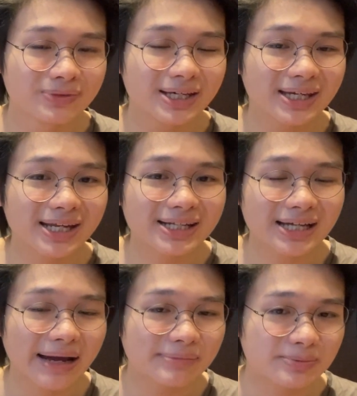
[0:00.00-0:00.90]
it can at
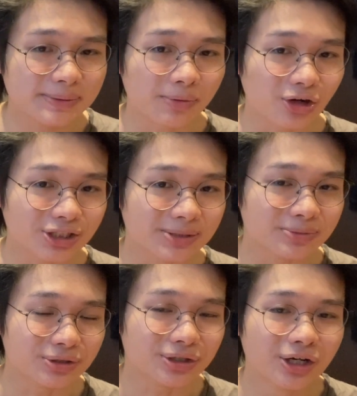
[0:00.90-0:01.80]
times be
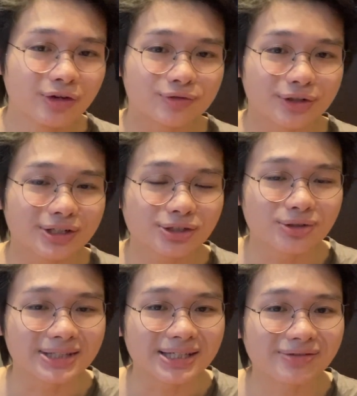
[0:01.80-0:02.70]
possible for us
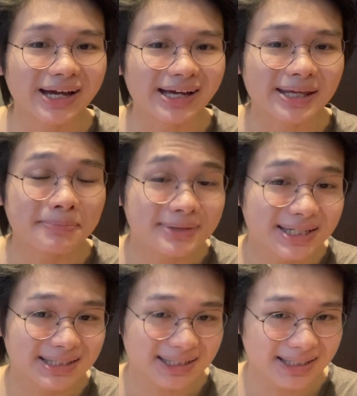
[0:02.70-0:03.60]
to leave
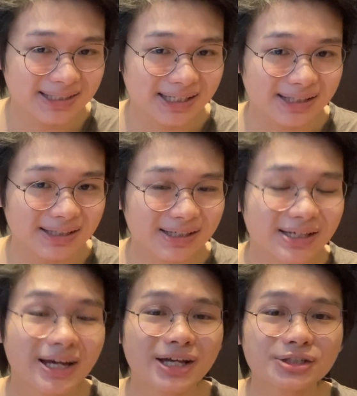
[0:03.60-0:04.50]
implicitly stated
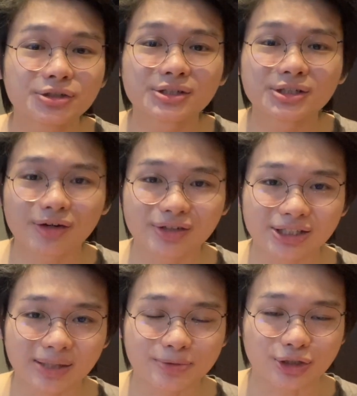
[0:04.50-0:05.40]
certain of the
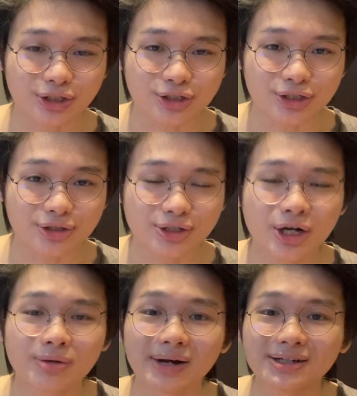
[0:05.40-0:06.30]
substructures
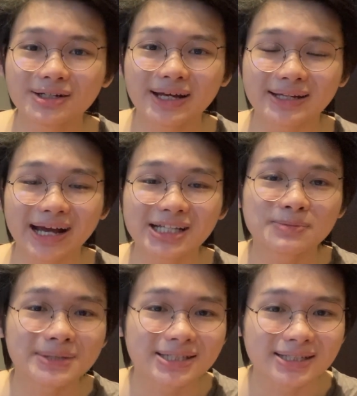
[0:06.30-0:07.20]
rather than
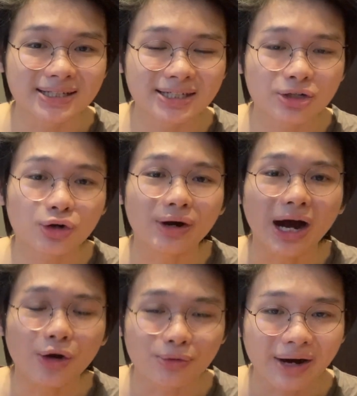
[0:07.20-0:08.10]
explicitly
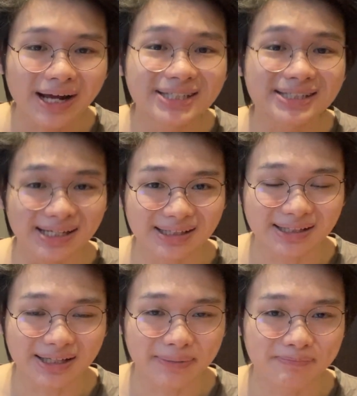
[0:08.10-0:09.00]
or outright stating
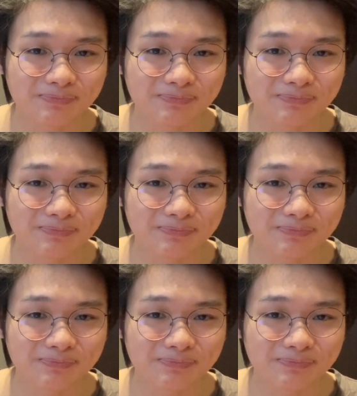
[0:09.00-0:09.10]
them.